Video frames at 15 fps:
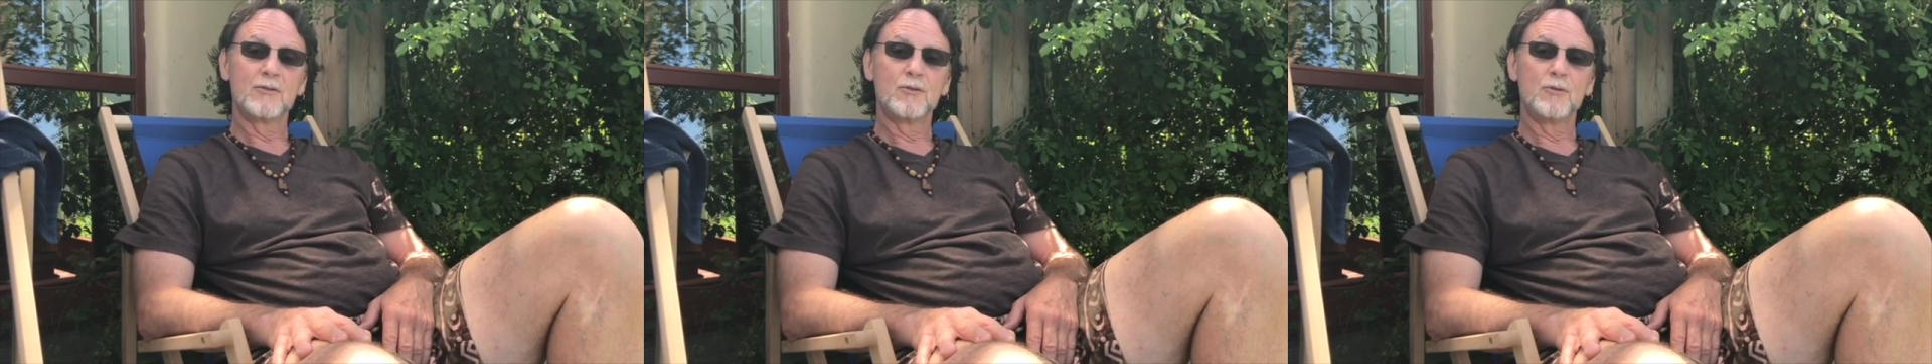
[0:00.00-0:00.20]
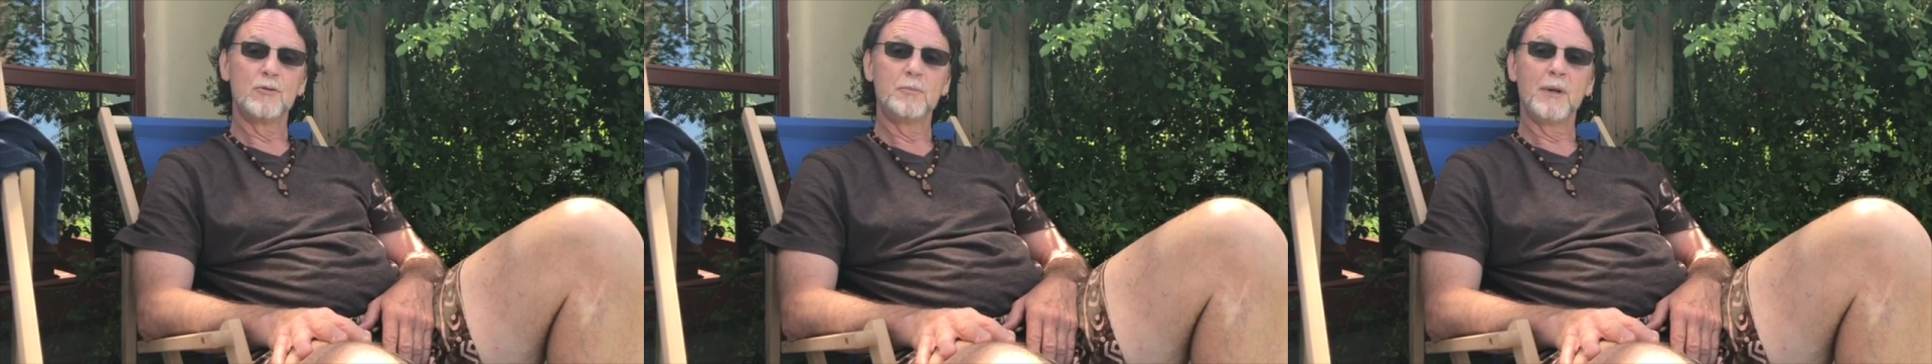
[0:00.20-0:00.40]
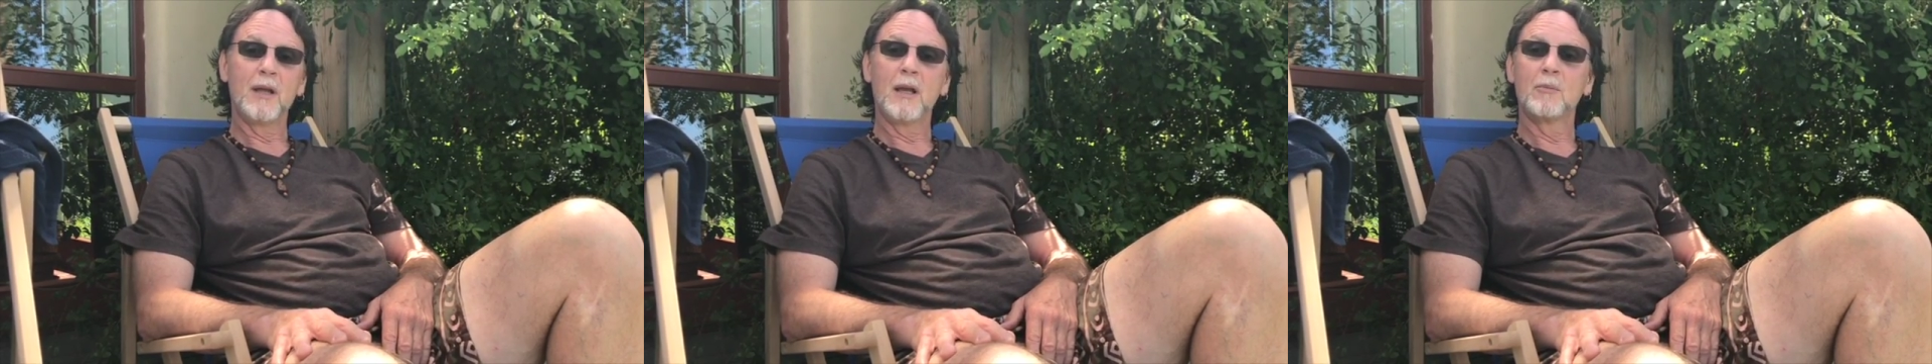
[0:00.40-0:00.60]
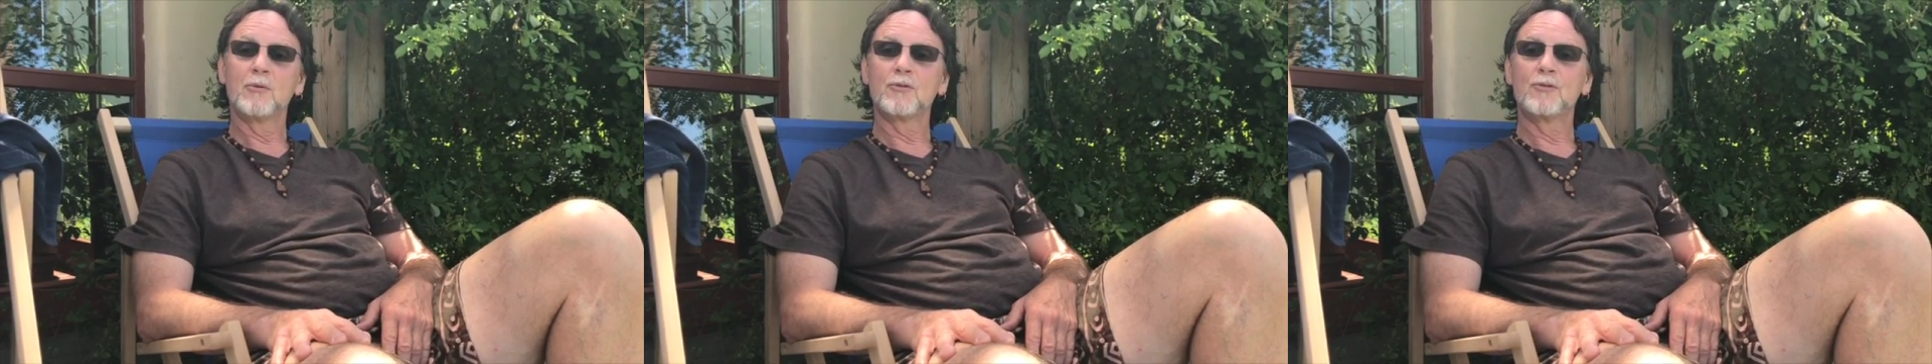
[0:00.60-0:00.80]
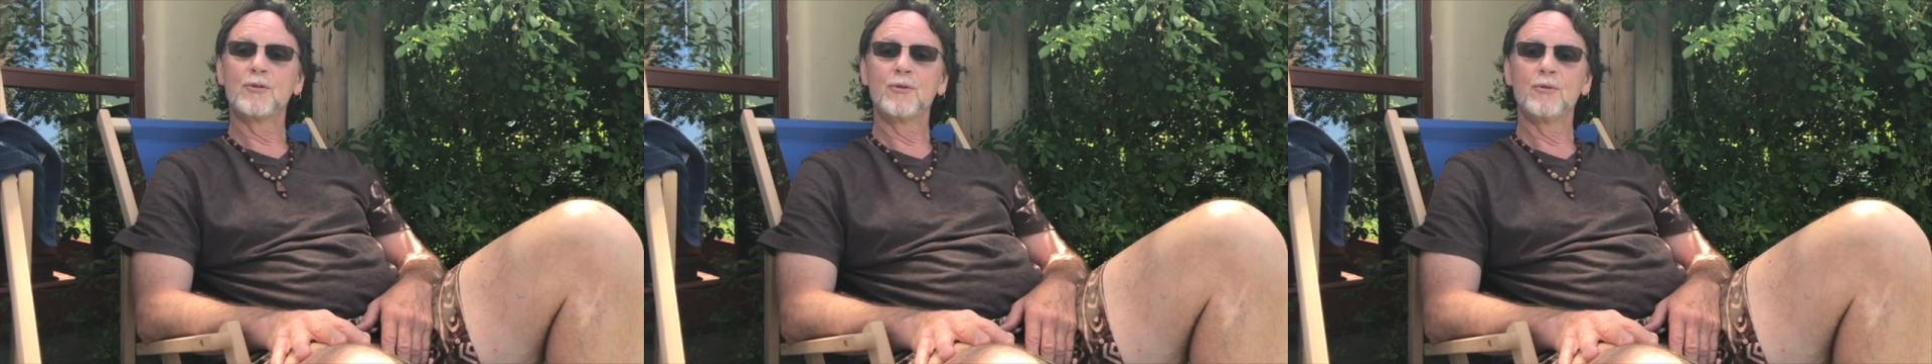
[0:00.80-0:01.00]
to be
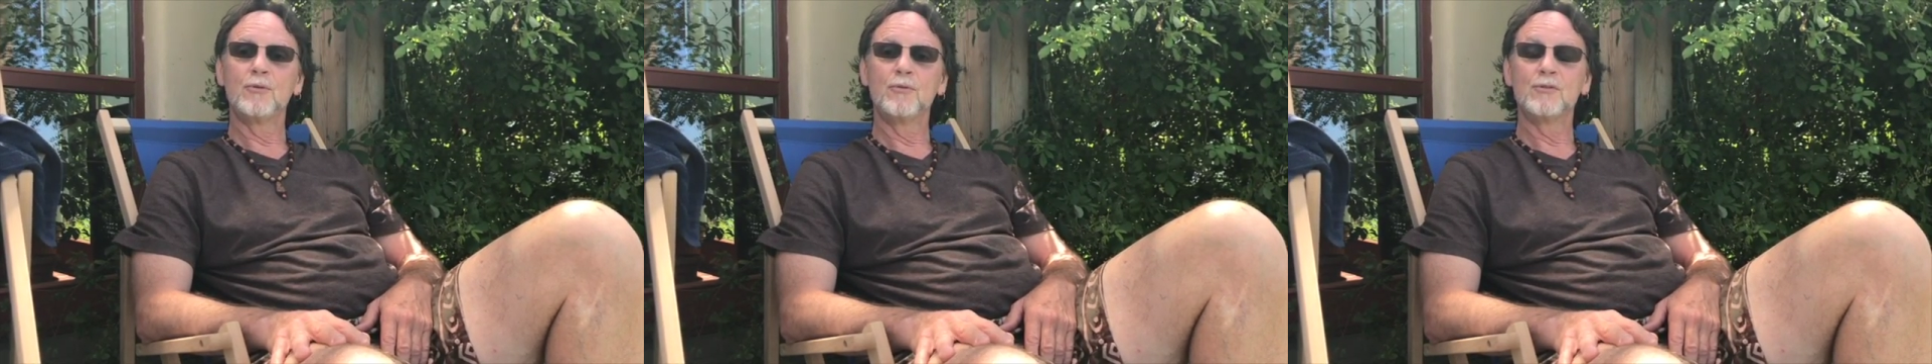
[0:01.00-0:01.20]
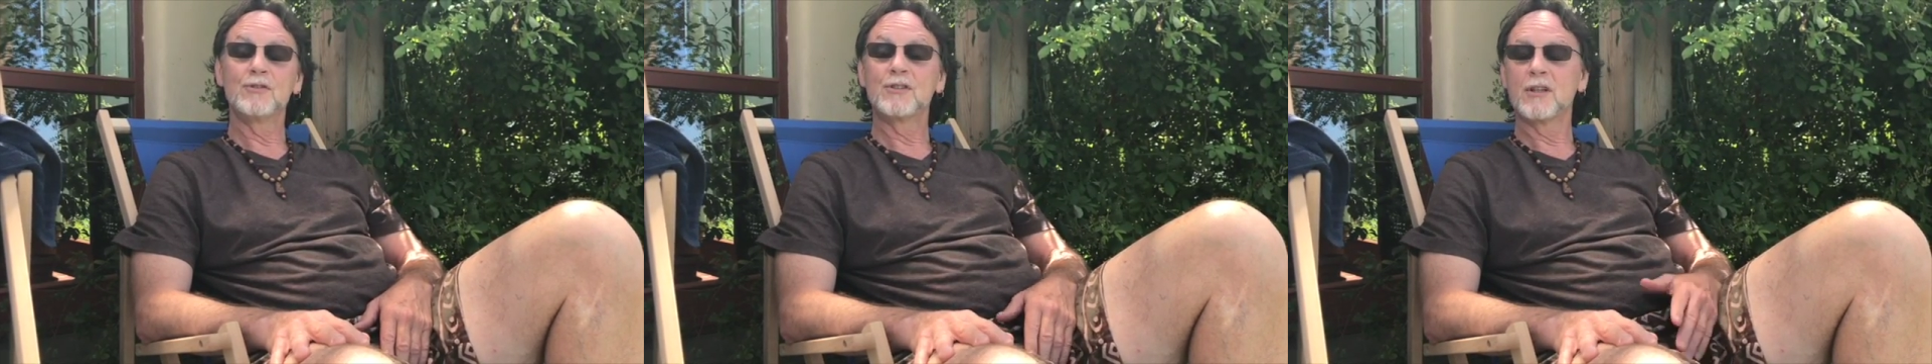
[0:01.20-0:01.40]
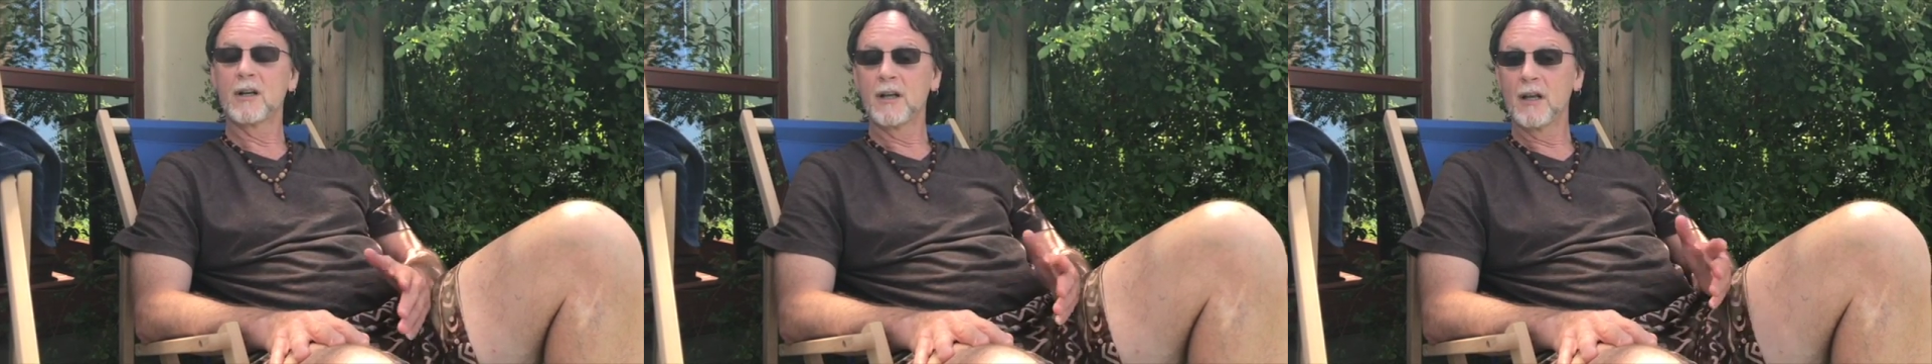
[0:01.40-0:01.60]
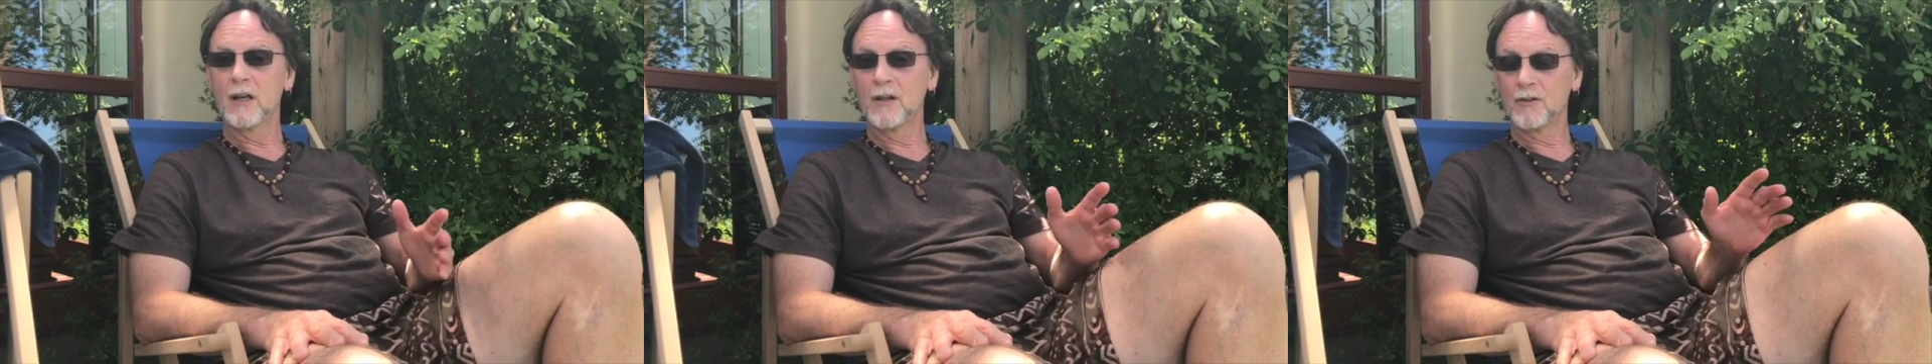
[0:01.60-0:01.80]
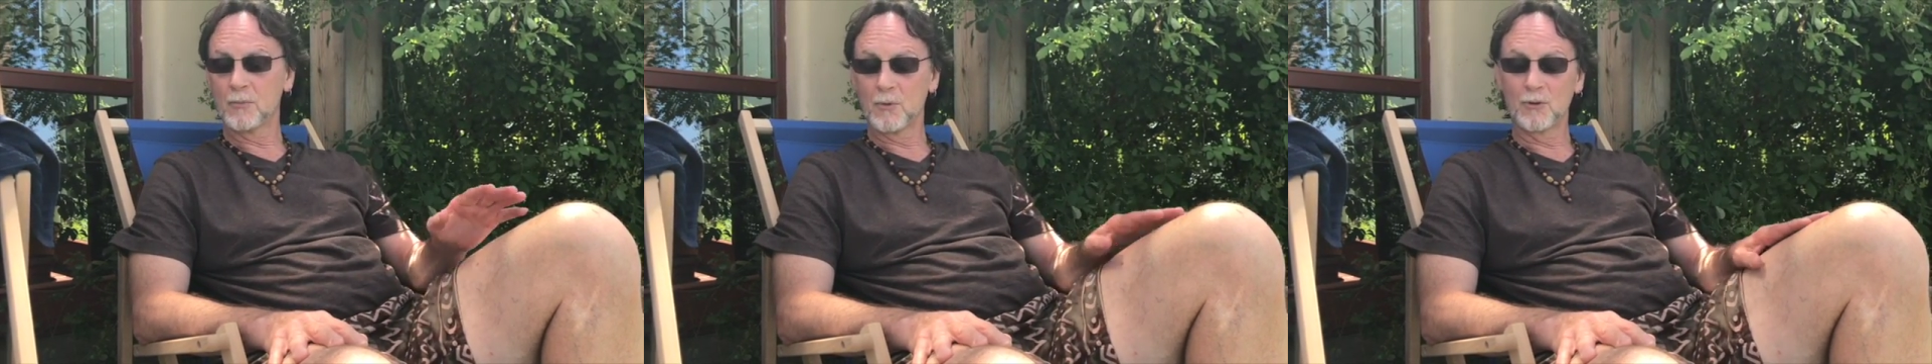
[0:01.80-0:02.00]
able to study it
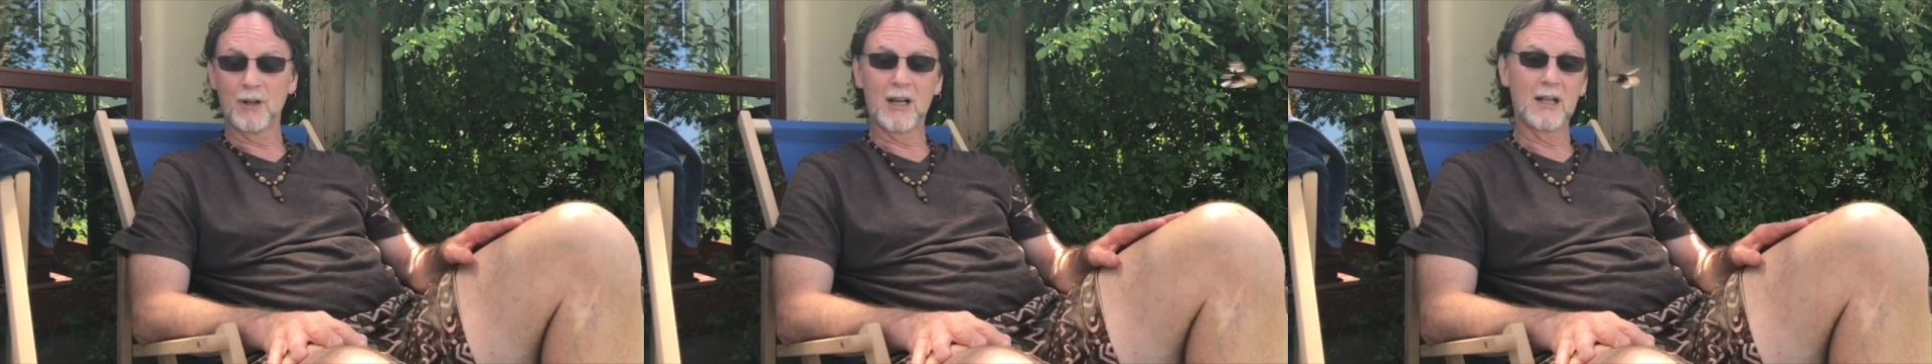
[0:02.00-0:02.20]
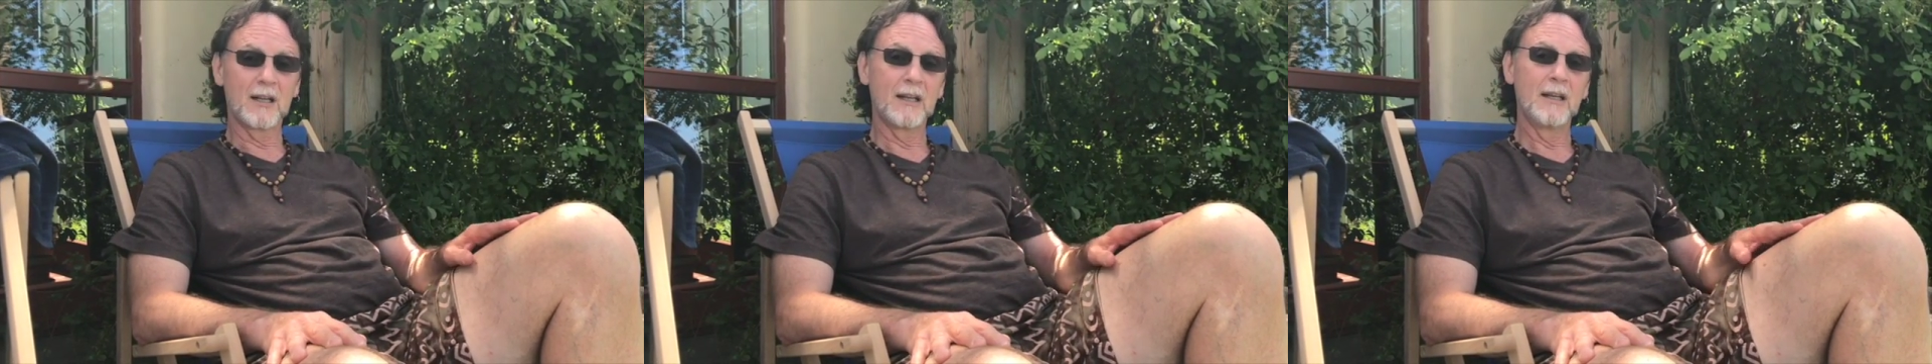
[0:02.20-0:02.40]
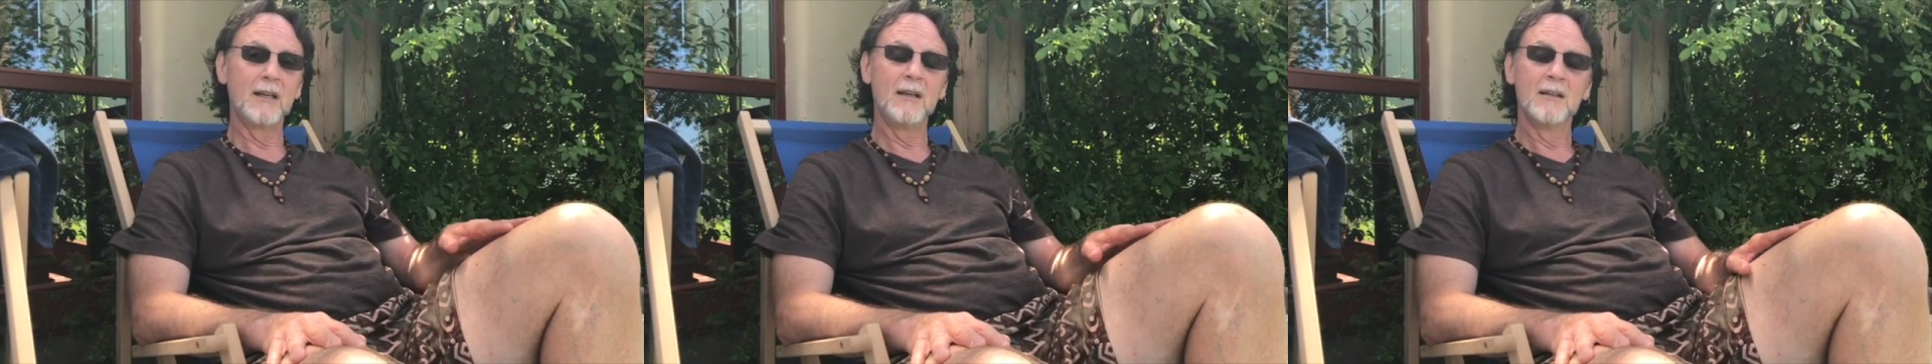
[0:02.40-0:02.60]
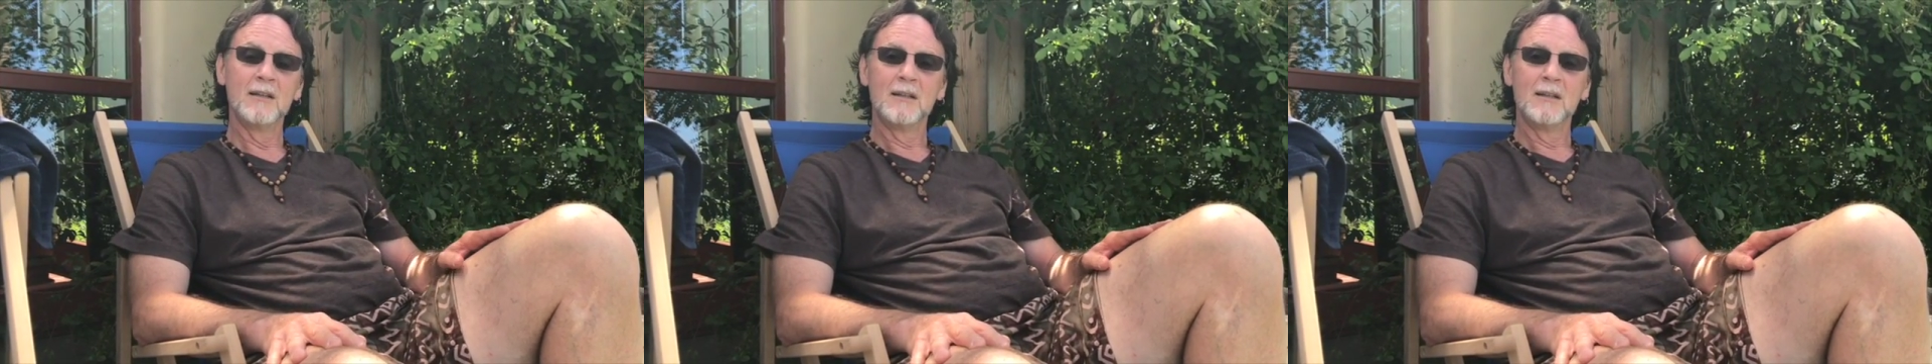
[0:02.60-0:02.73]
as a modality,